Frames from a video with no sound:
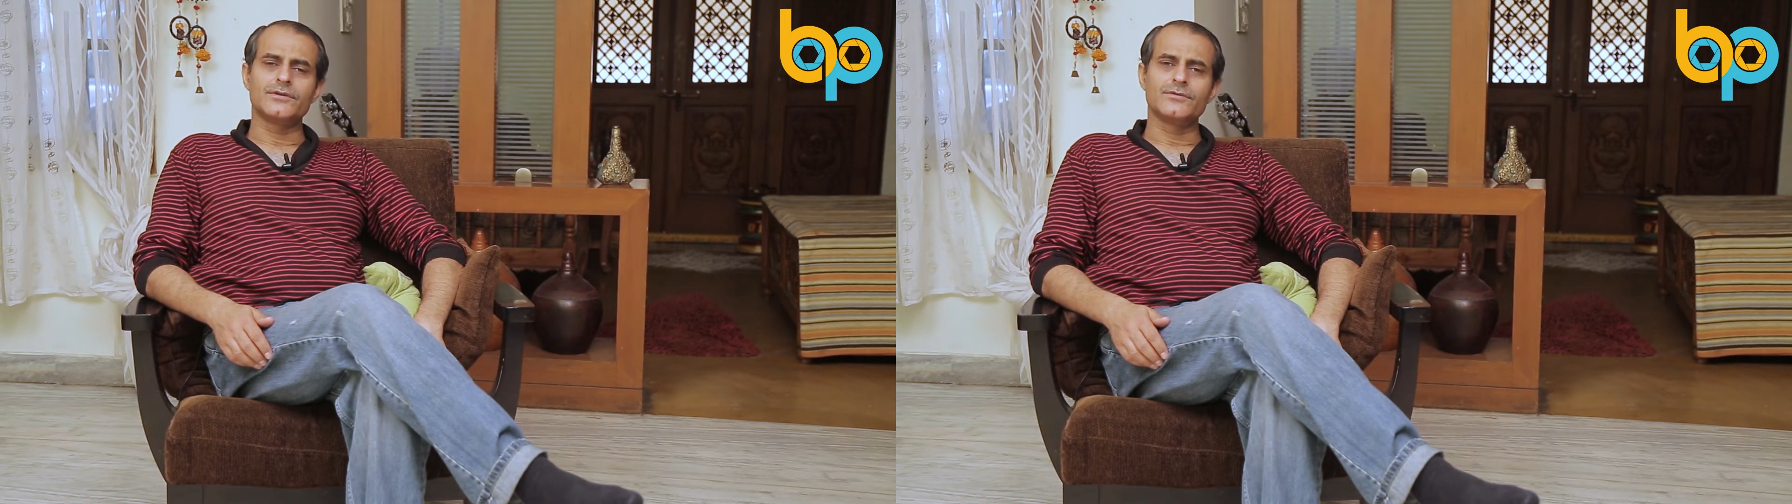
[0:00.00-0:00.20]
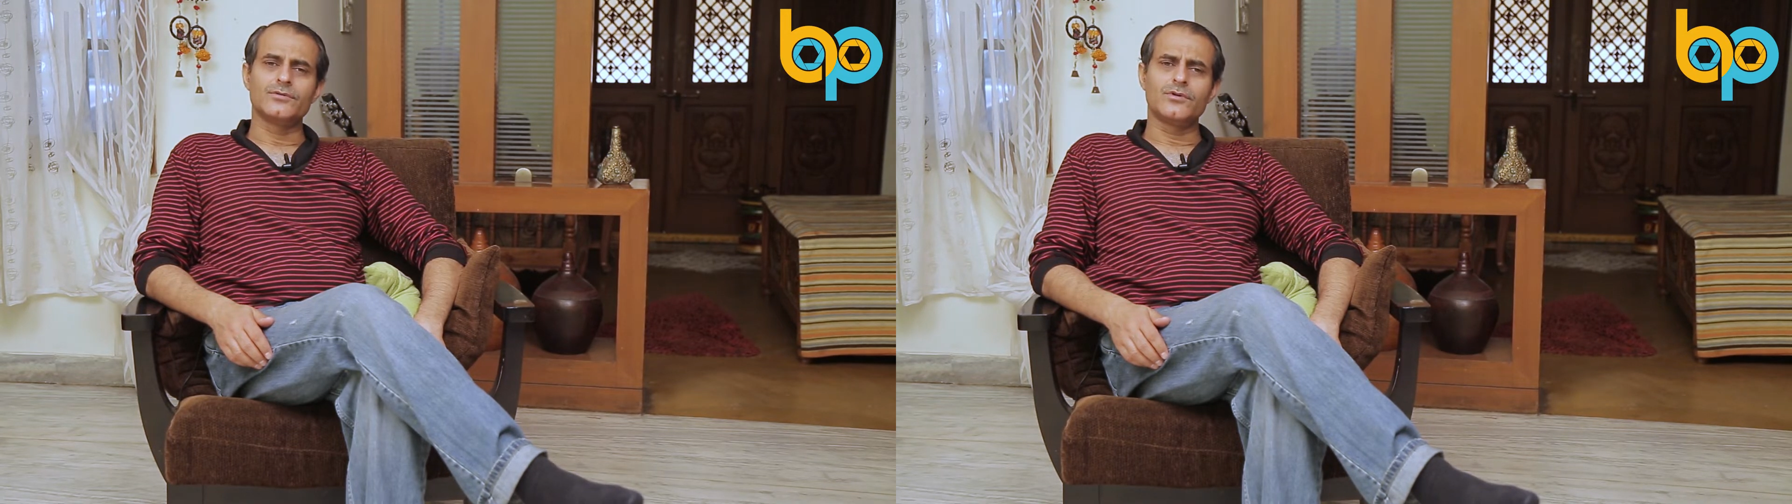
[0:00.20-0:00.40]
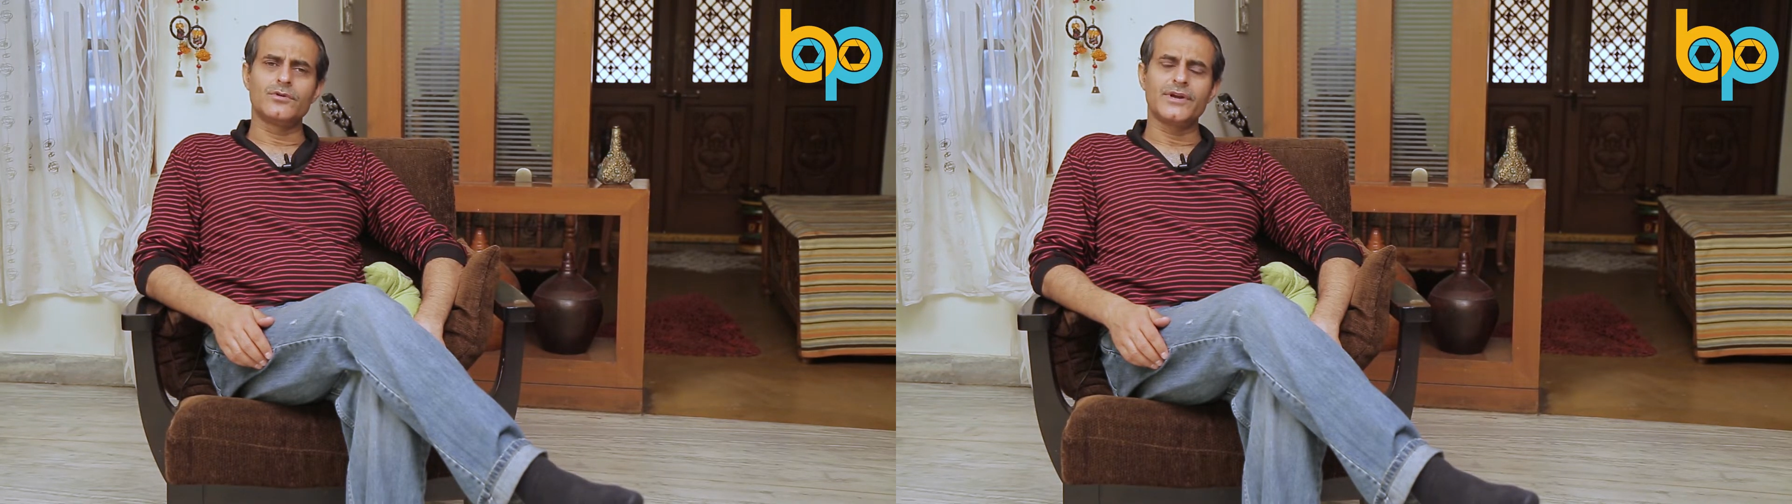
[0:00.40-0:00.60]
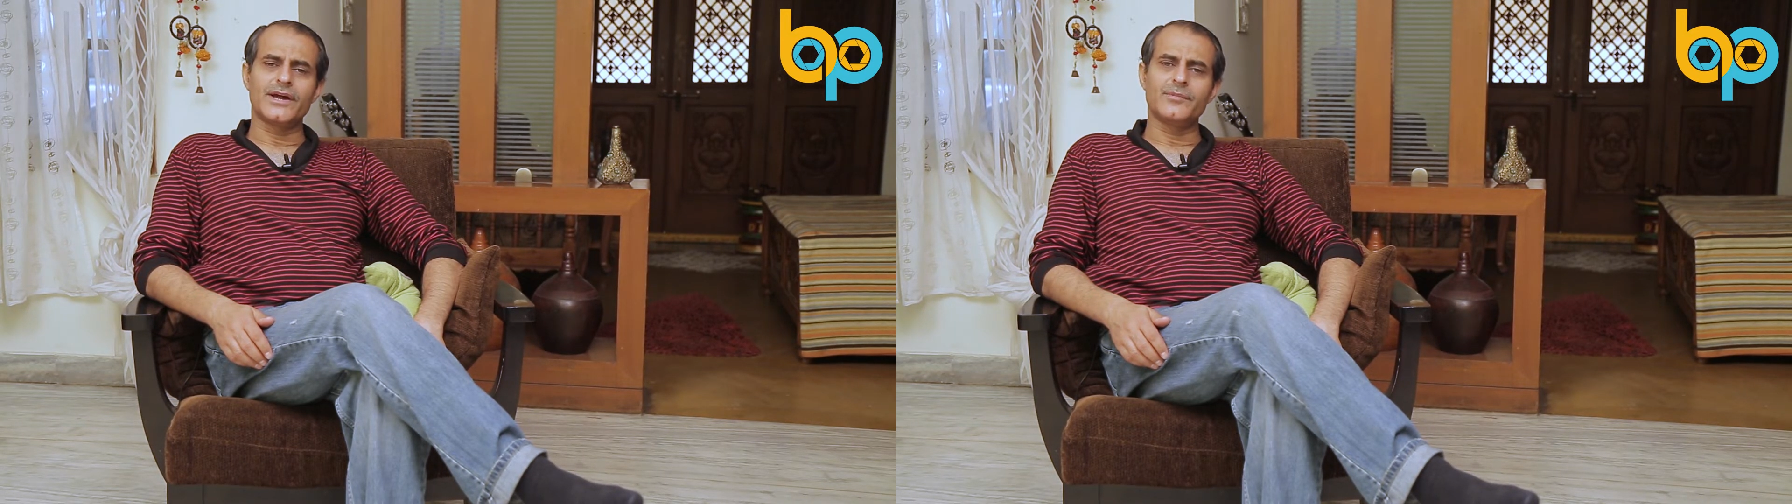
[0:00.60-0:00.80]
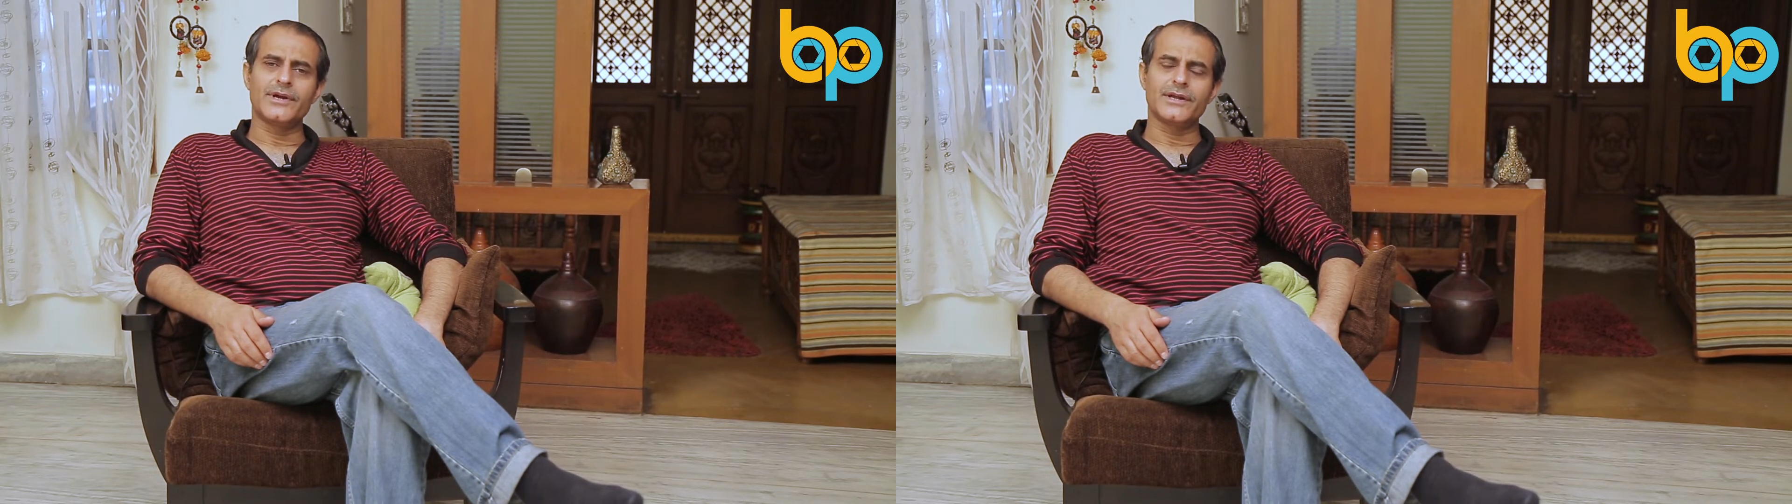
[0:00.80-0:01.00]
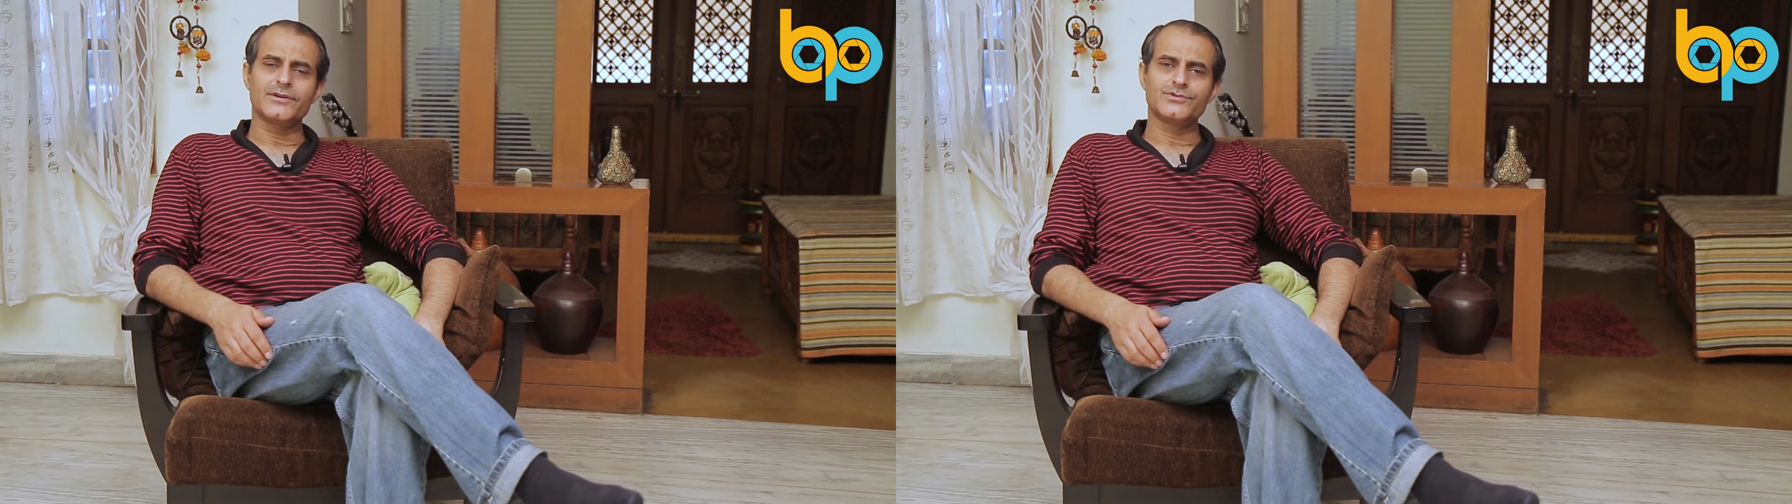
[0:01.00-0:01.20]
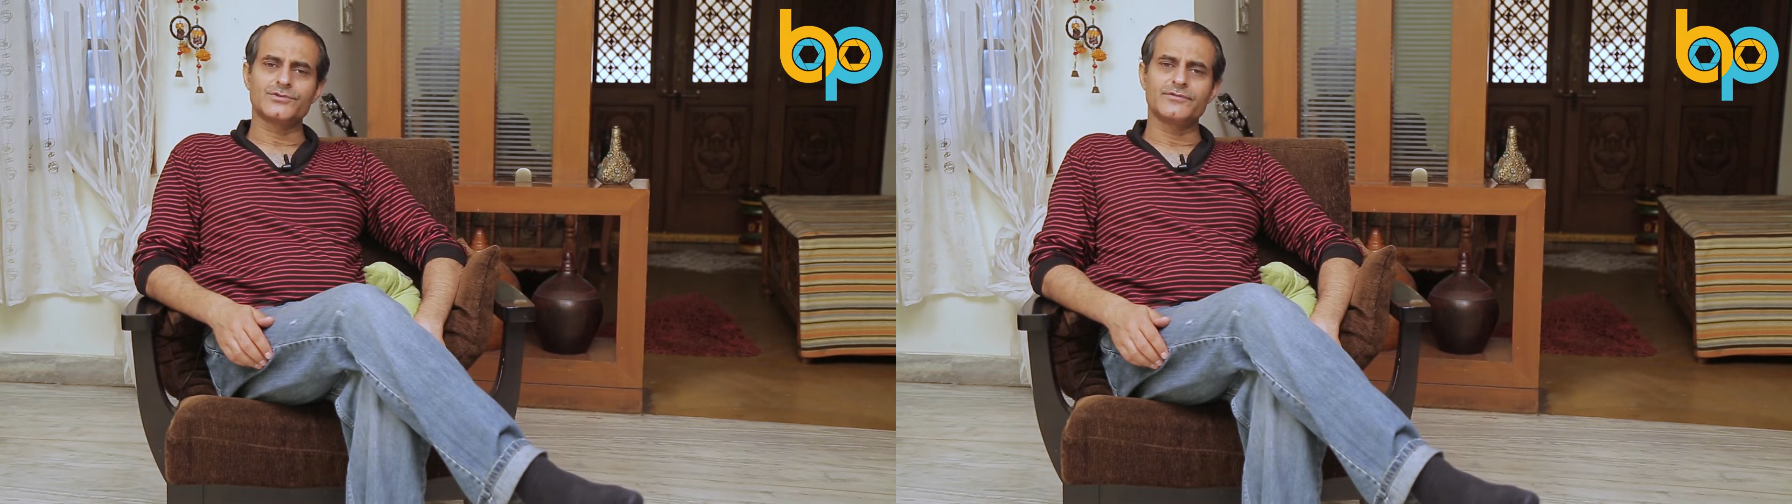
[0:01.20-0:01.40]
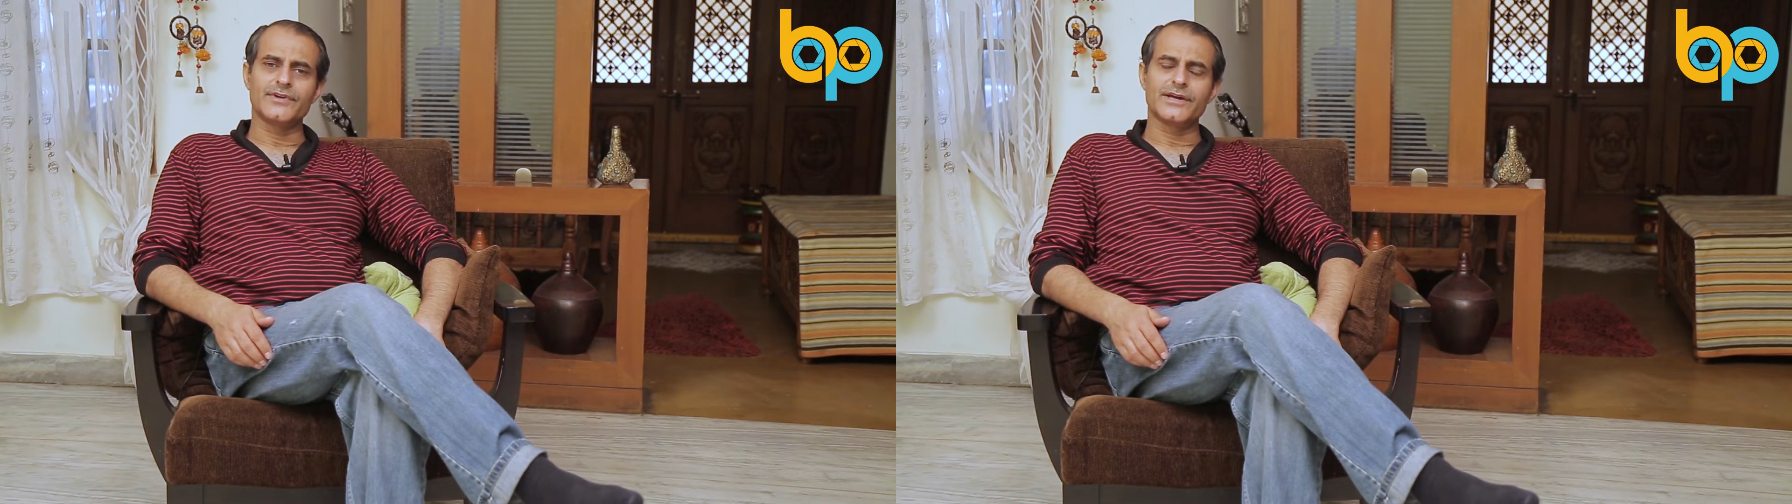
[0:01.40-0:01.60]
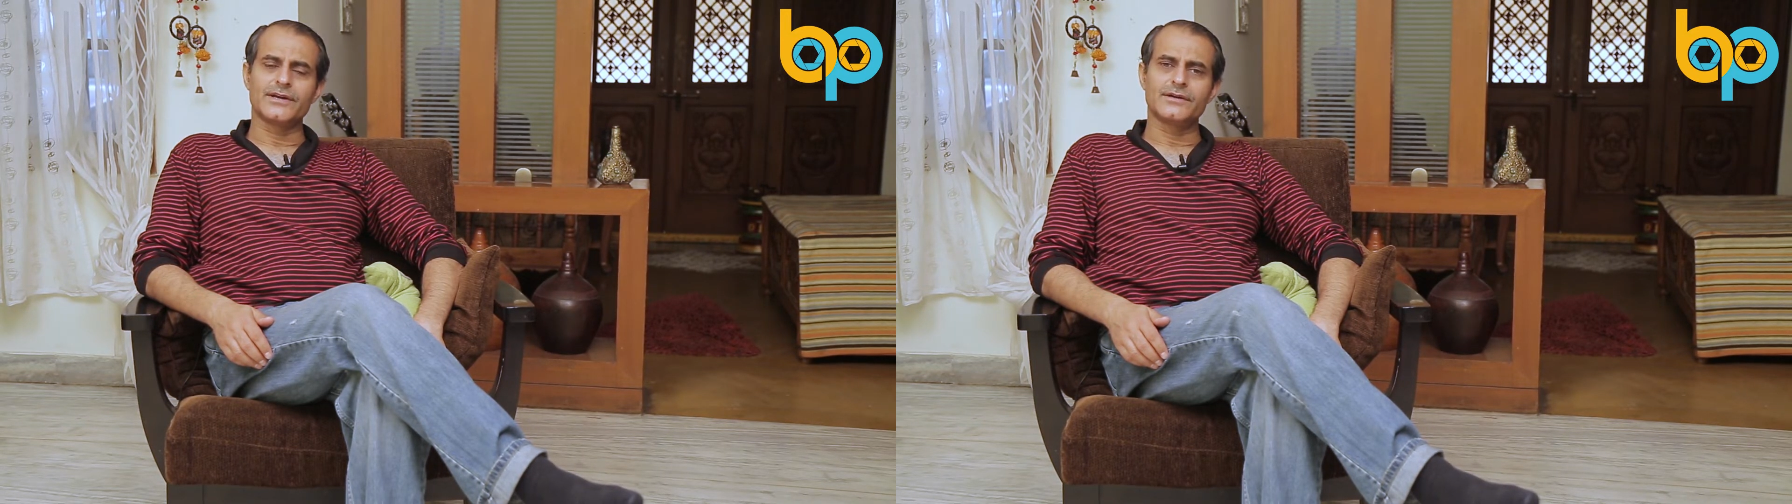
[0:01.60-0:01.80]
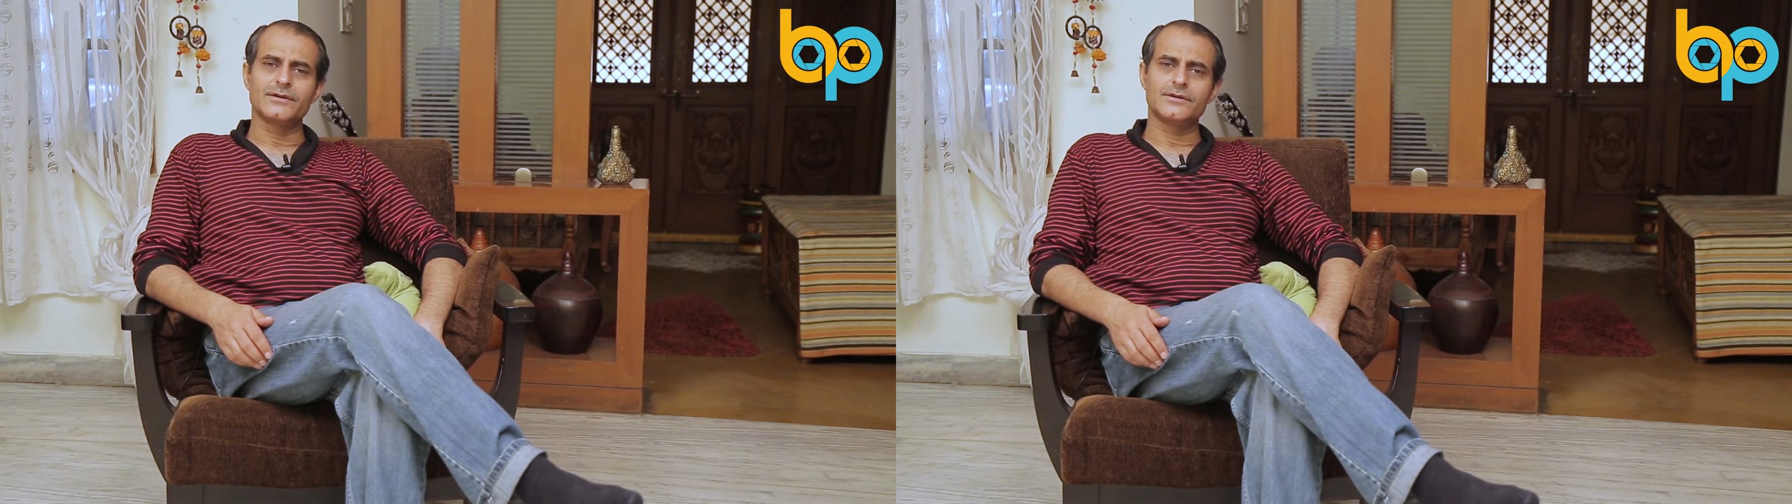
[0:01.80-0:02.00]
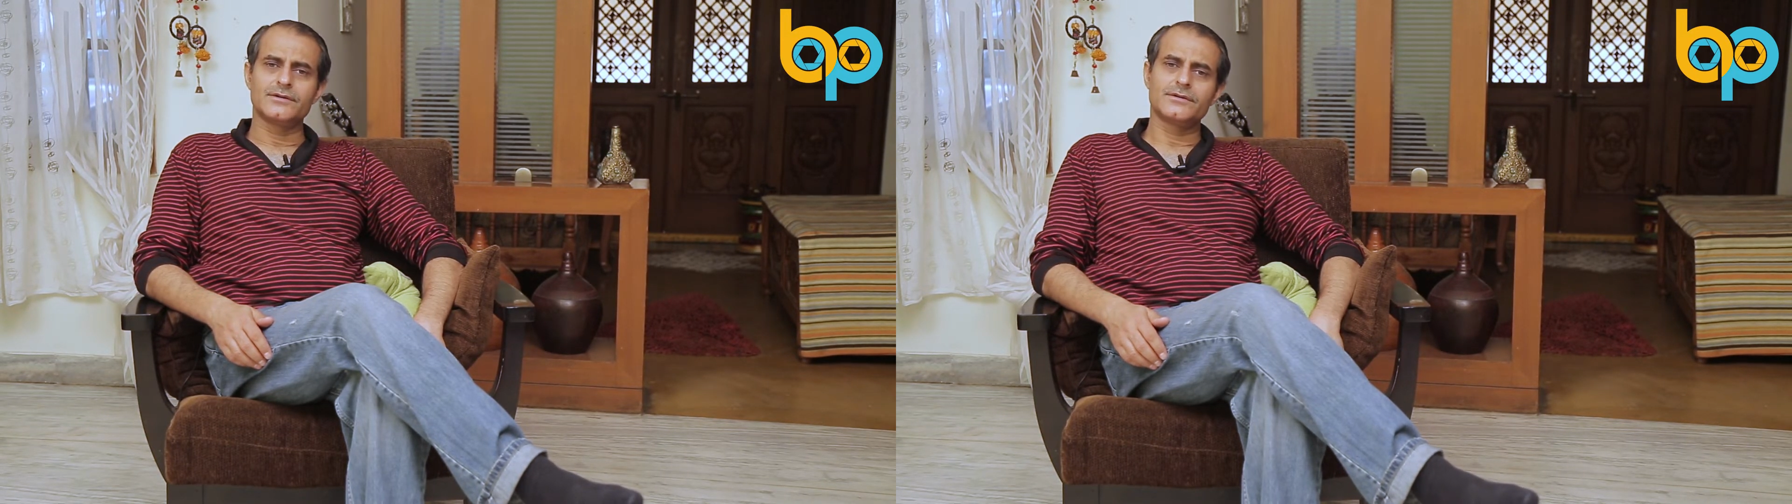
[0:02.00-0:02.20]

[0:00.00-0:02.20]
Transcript: no diabetic should wear a